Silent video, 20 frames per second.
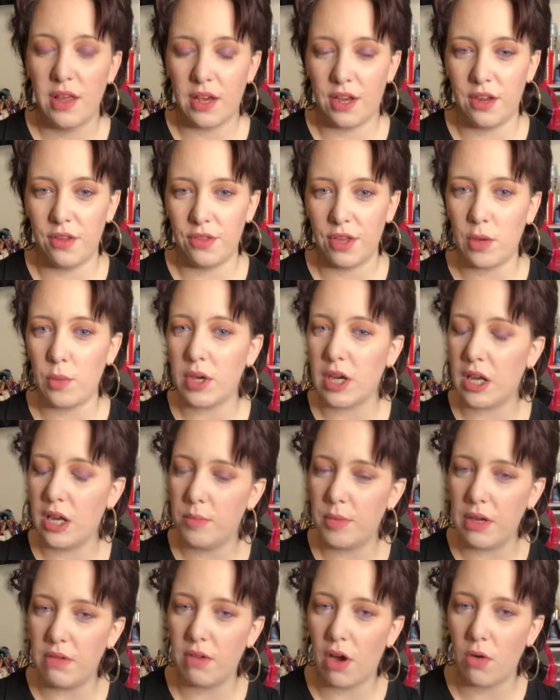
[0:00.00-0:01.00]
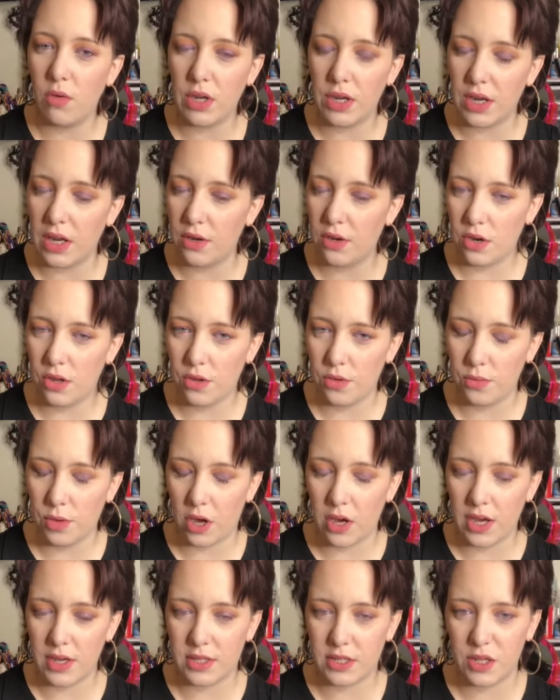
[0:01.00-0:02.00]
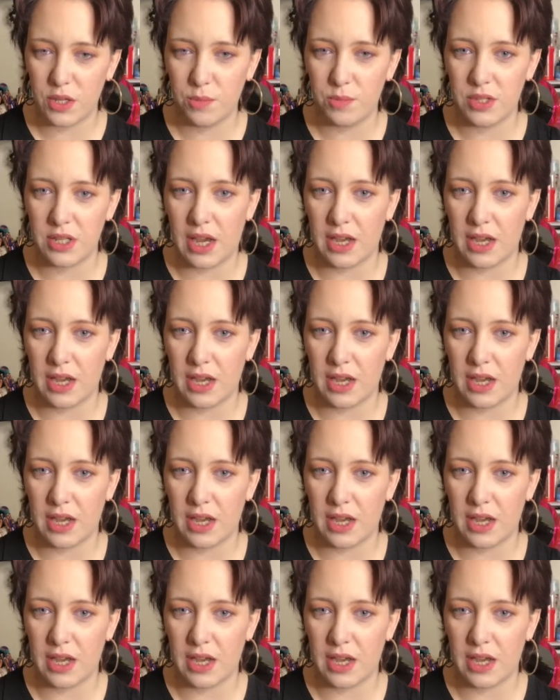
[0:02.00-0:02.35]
I don't think we're going to be rolling in new items